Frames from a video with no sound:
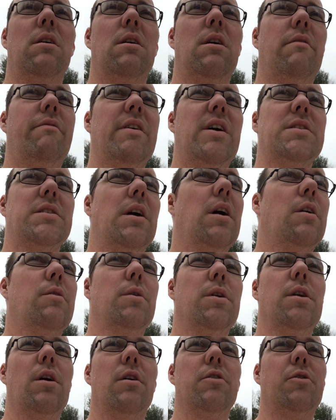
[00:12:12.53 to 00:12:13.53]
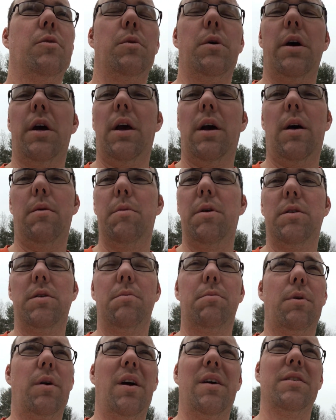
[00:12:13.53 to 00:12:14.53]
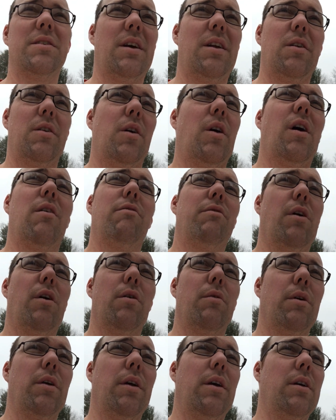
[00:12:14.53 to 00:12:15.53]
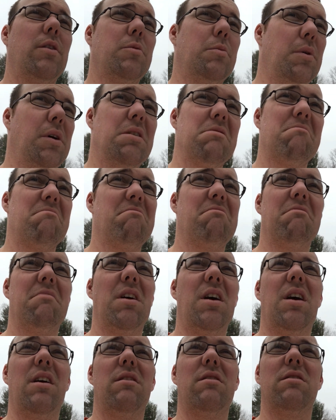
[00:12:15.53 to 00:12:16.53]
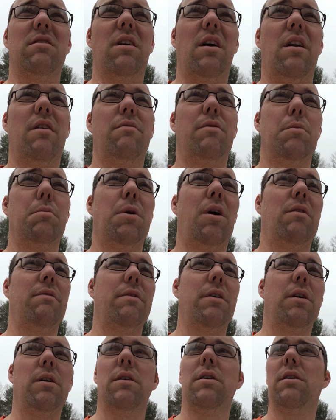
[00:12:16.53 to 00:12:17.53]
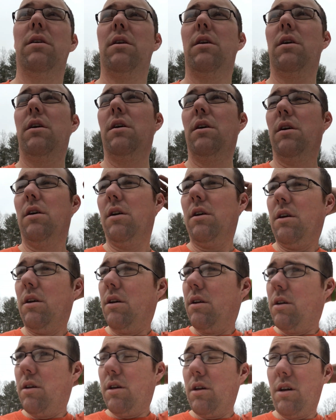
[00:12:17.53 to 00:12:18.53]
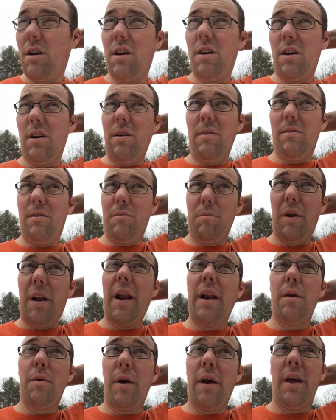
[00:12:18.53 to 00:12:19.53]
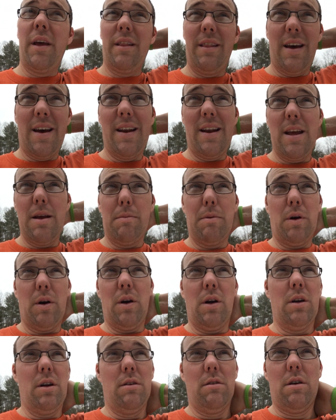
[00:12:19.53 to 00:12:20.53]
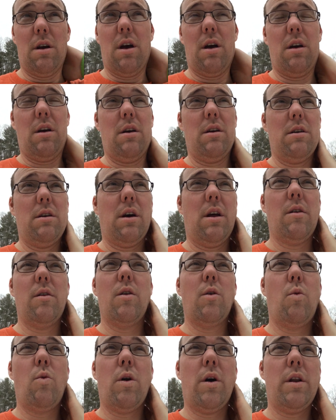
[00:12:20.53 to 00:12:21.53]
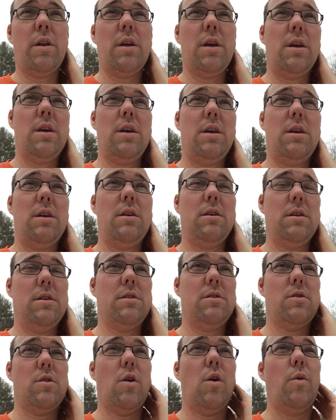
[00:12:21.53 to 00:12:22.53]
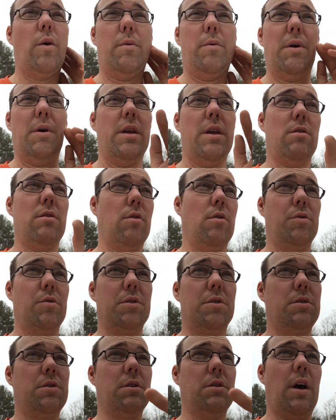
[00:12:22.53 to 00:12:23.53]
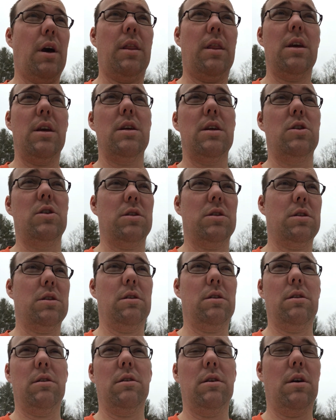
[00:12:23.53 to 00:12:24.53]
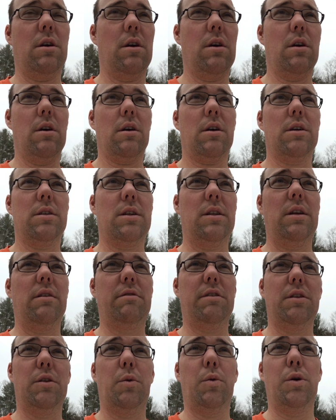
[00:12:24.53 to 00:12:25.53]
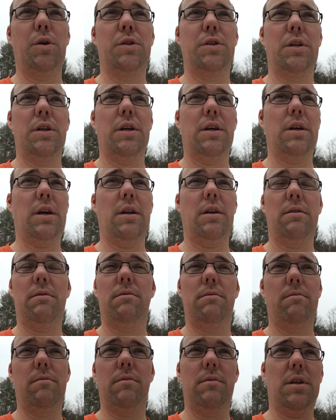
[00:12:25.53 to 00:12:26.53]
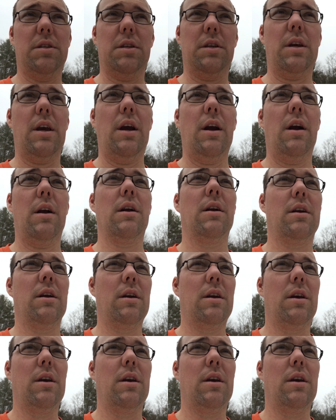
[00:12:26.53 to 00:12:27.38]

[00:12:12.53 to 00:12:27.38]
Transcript: if that's 100 yards away, I'll be surprised. I don't know how far it really is, but it's not a football field. But anyway, that neighbor, I don't know what he is throwing, but he throws, I think he just, because he lives in the woods and he kind of doesn't care,